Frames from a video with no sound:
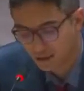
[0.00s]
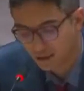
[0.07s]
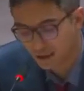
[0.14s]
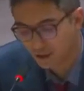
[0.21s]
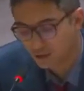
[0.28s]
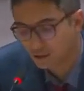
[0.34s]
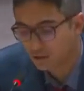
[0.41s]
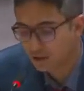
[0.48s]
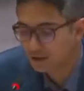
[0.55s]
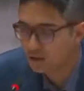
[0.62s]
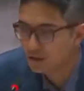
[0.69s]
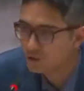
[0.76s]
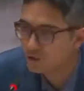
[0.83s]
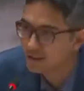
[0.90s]
including
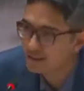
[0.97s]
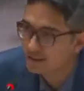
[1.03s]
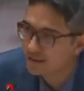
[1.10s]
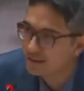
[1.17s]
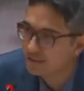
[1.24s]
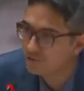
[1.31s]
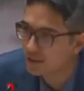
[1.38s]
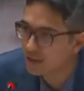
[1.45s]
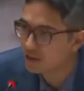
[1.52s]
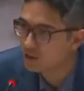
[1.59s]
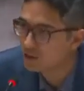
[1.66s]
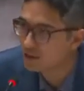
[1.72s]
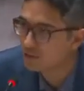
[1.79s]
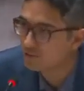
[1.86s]
the U.S.-led
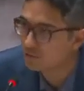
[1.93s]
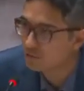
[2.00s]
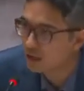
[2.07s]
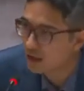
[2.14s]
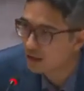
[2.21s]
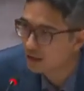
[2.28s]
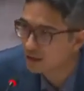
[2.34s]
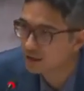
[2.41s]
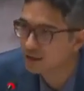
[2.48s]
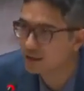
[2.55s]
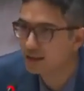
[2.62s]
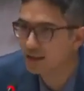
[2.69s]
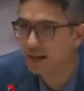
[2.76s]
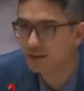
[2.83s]
invasions of Iraq,
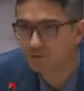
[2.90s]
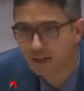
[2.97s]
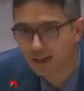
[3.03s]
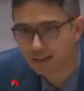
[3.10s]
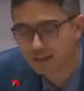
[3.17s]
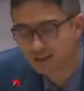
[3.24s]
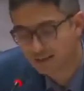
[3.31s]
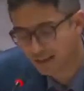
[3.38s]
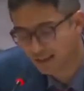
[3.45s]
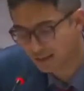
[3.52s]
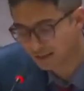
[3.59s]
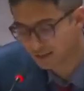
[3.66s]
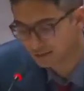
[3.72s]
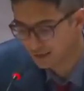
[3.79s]

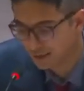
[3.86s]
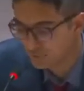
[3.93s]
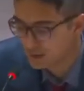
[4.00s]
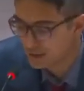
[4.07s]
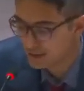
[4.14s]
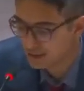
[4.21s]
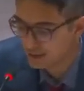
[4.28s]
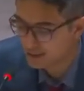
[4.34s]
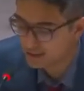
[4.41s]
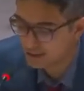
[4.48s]
Afghanistan, Libya, and